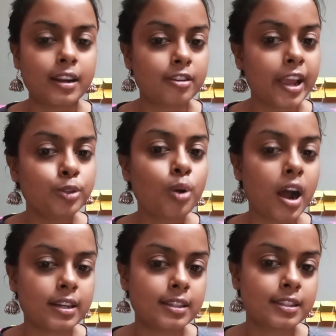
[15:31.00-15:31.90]
trying to
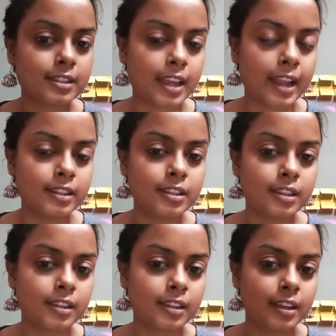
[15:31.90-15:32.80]

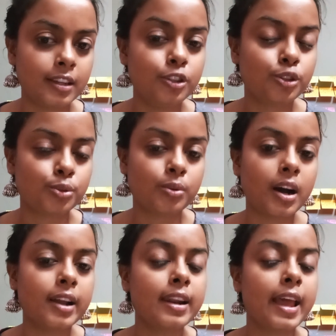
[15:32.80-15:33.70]
understand it through
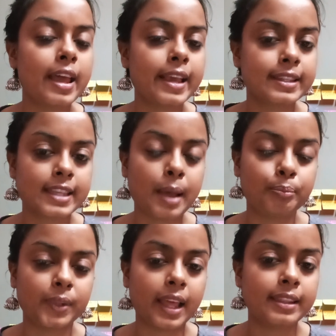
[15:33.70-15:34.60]
an
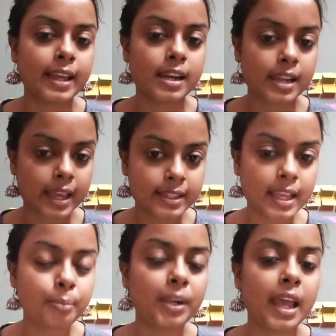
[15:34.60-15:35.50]
example, and that
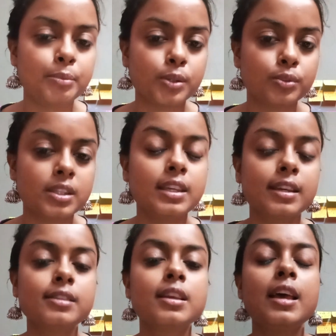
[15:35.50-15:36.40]
example I am using
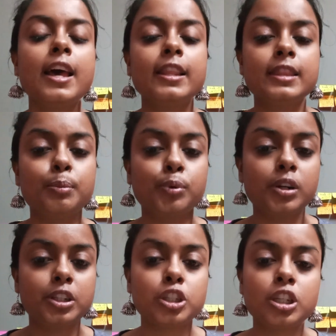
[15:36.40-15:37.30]
is the
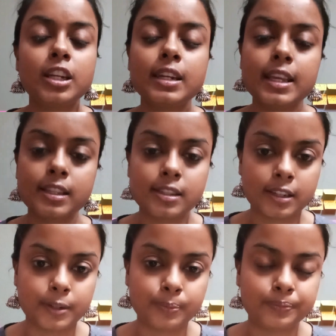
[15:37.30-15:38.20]
politician
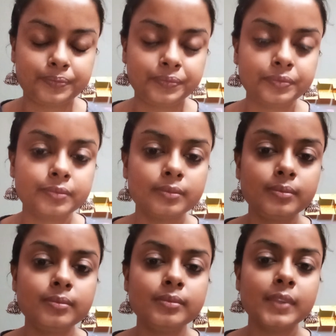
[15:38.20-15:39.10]
Nixon.
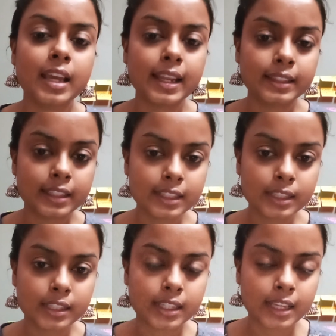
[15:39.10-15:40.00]
And
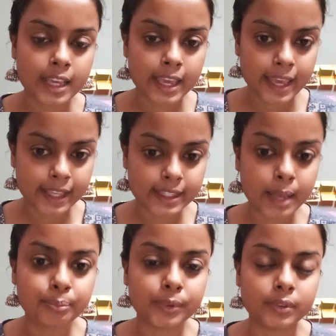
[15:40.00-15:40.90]
this
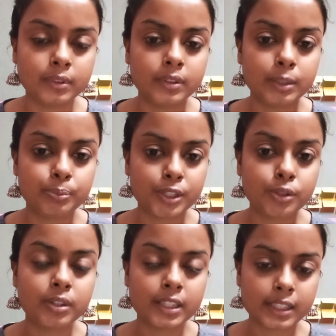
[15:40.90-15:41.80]
example, the
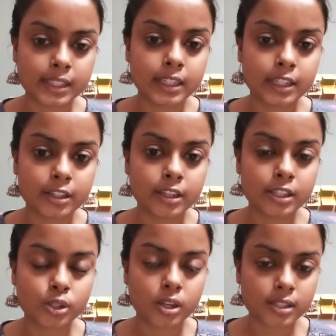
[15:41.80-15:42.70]
particular designator,
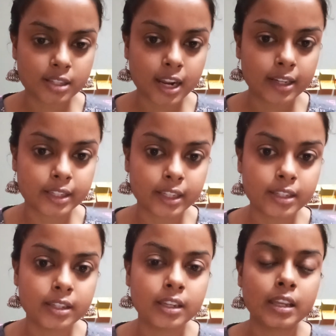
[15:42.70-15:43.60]
is
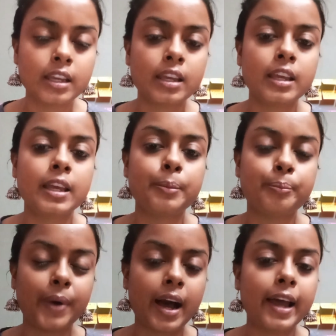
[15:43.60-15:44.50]
constructed
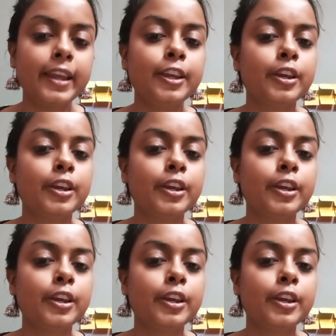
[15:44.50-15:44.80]
by